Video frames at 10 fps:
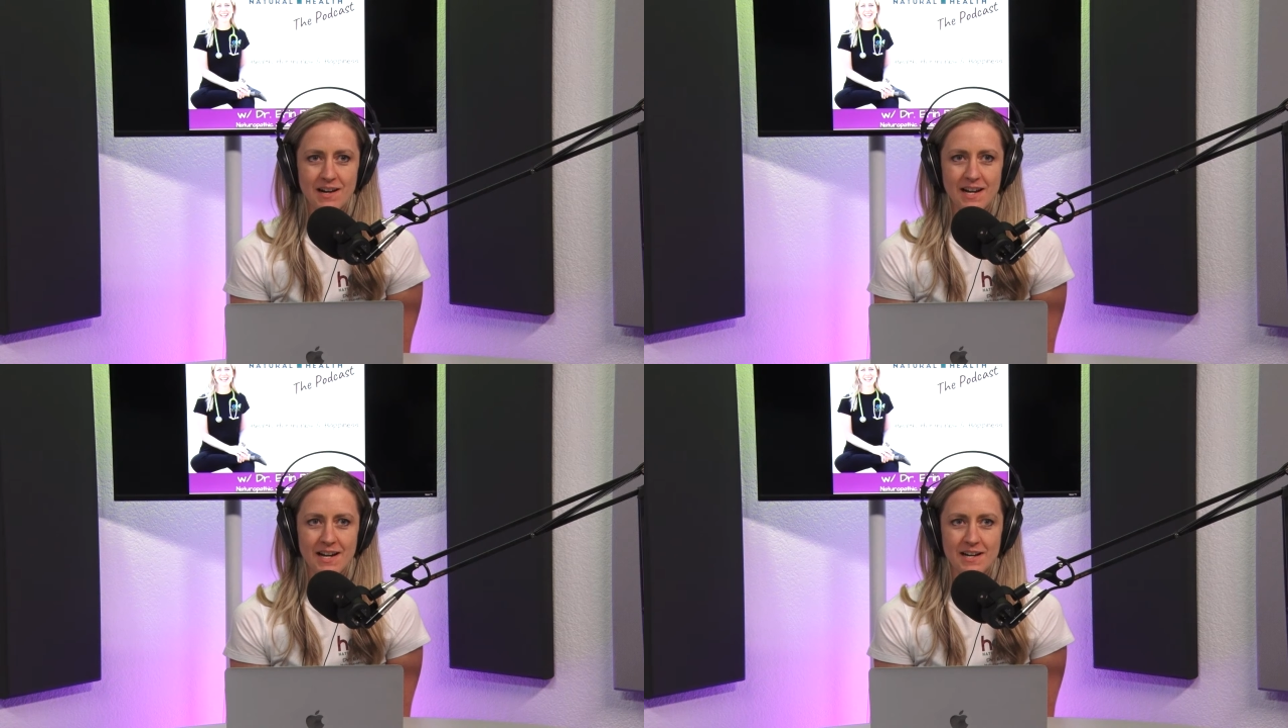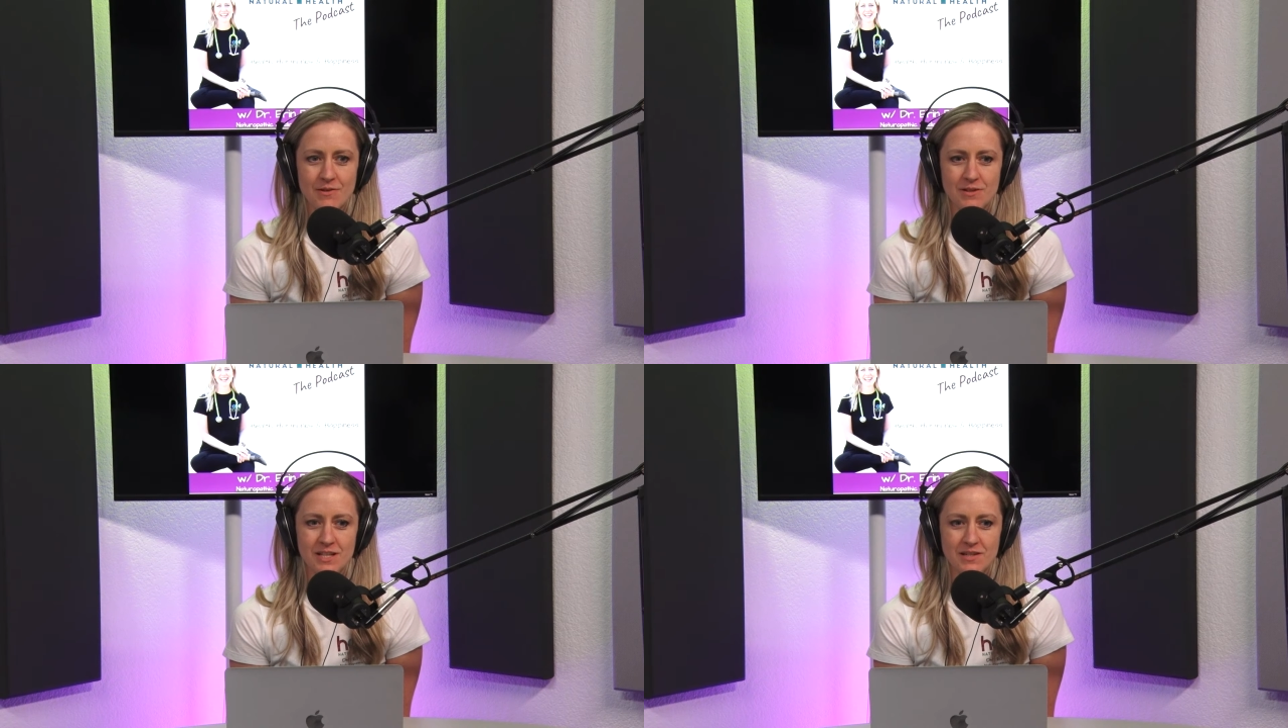And I
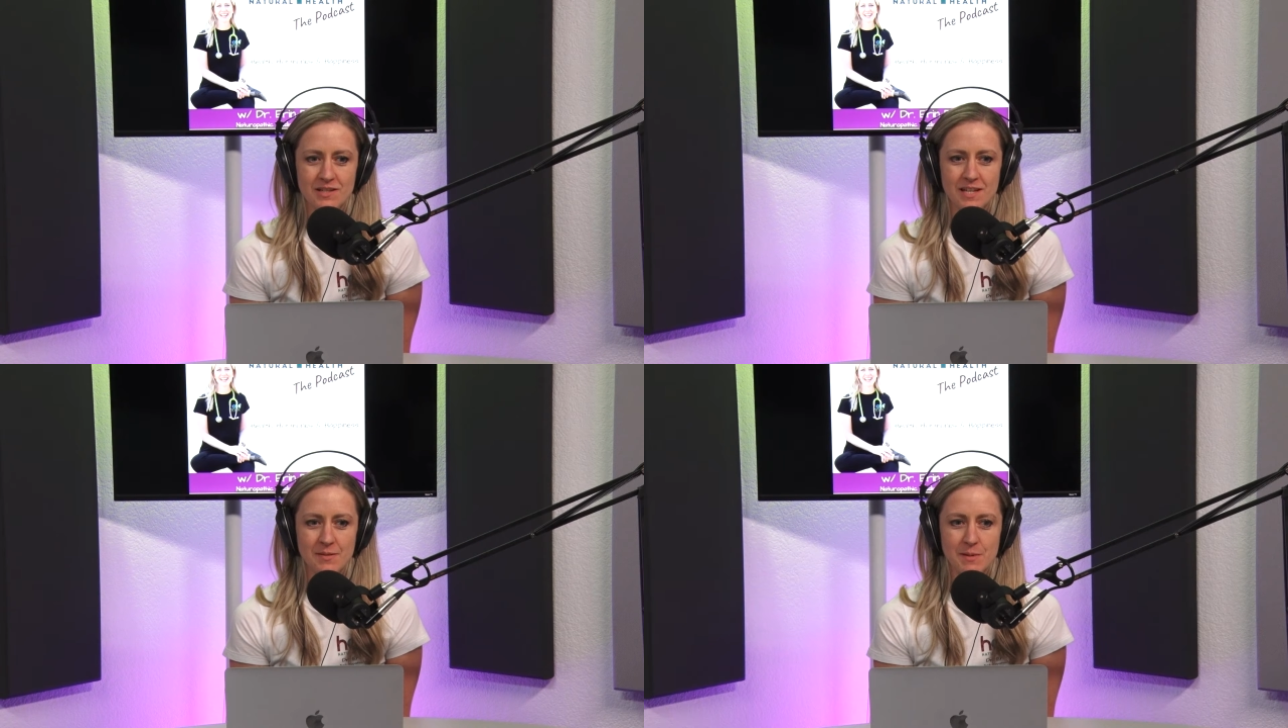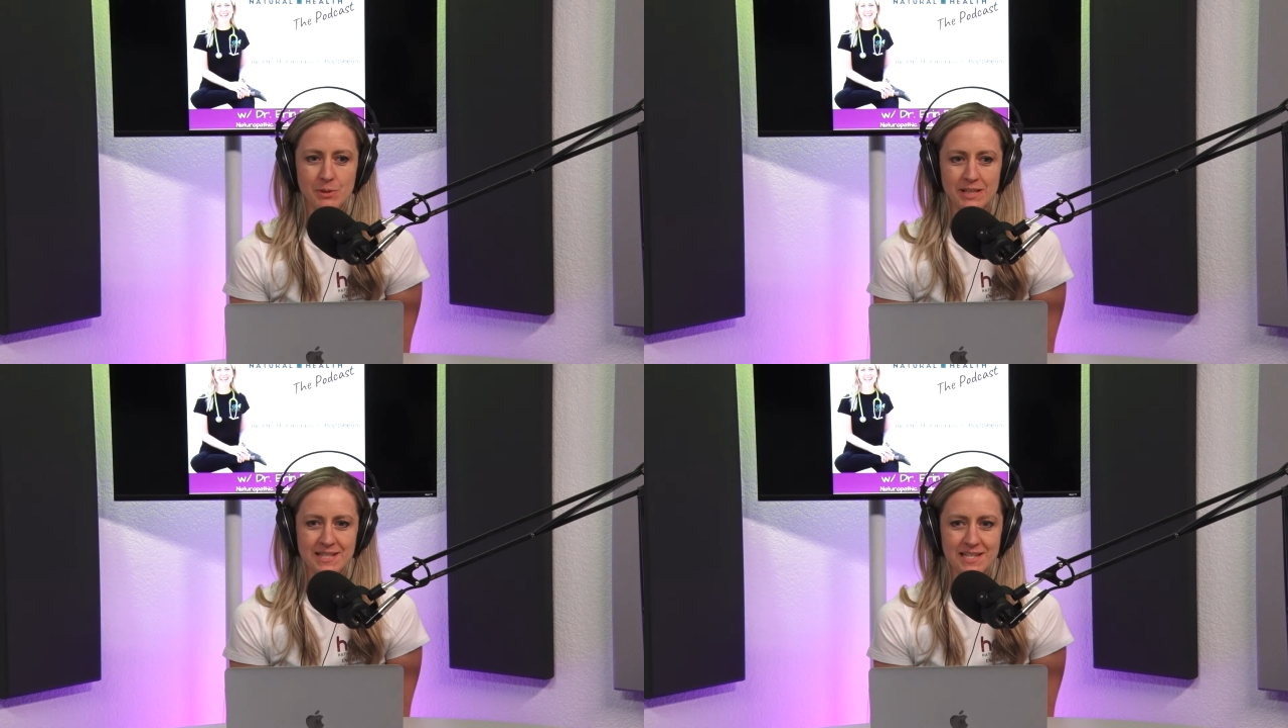know that there's a lot of
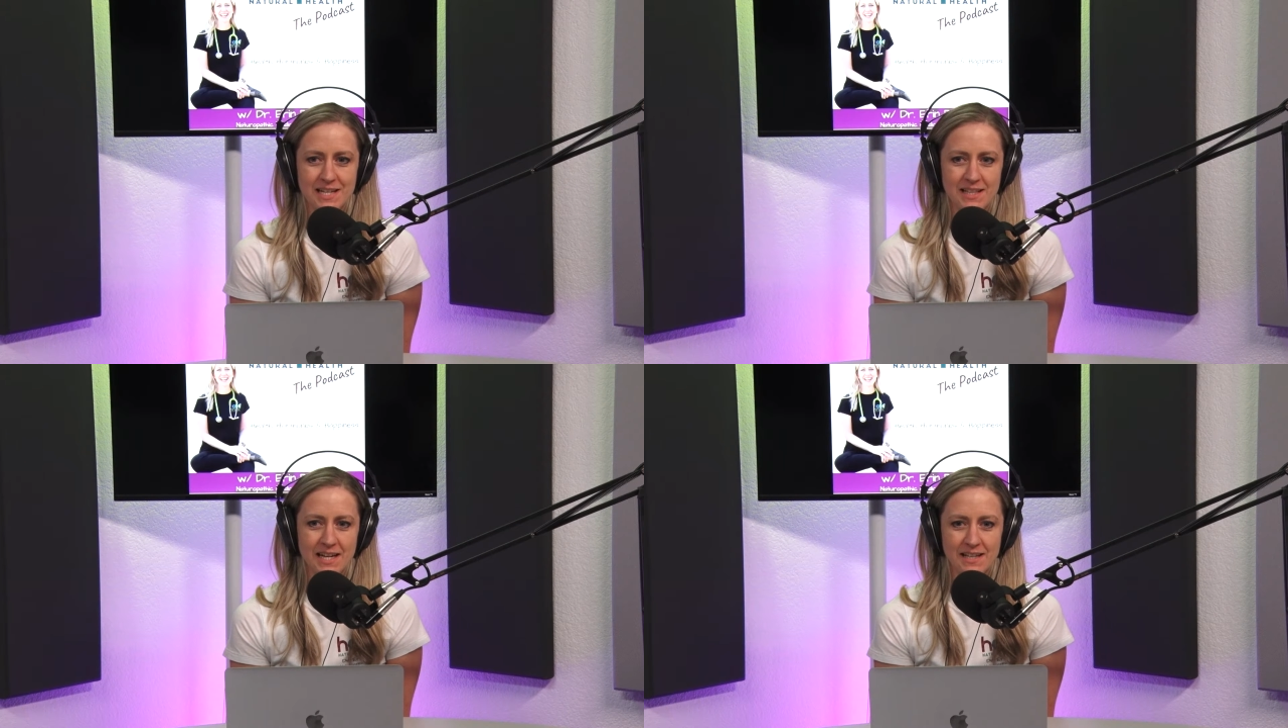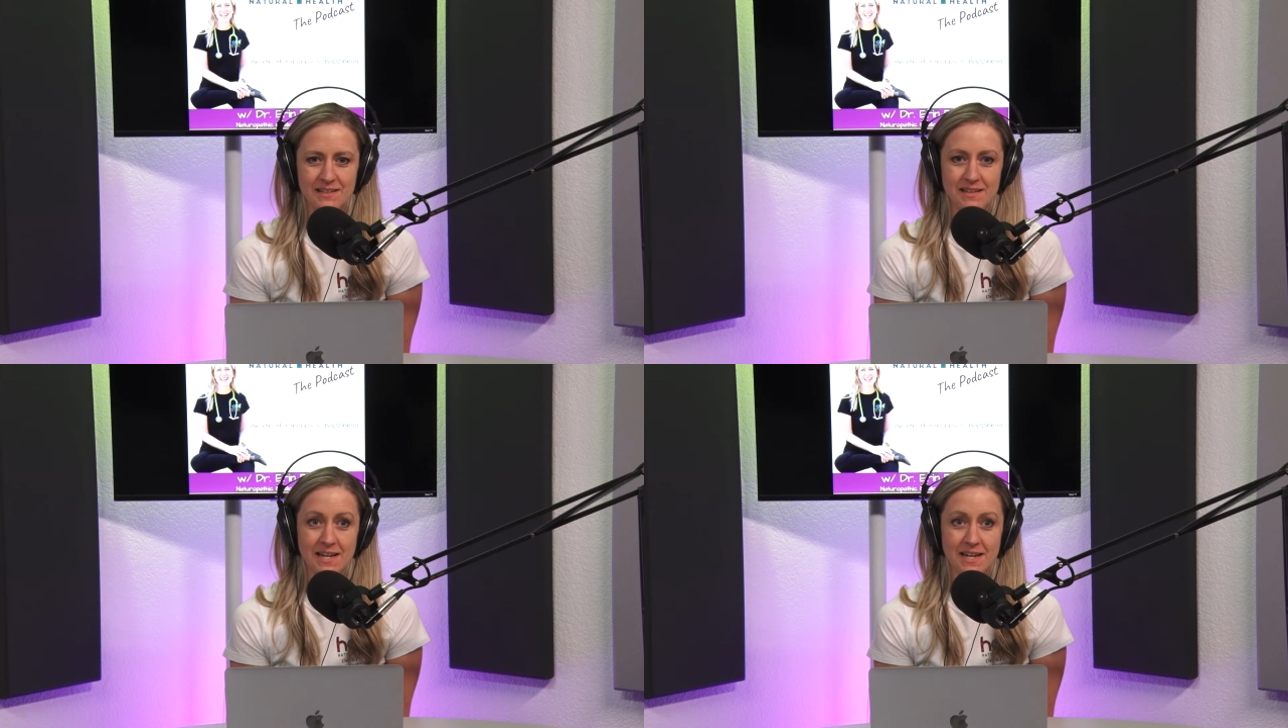people listening that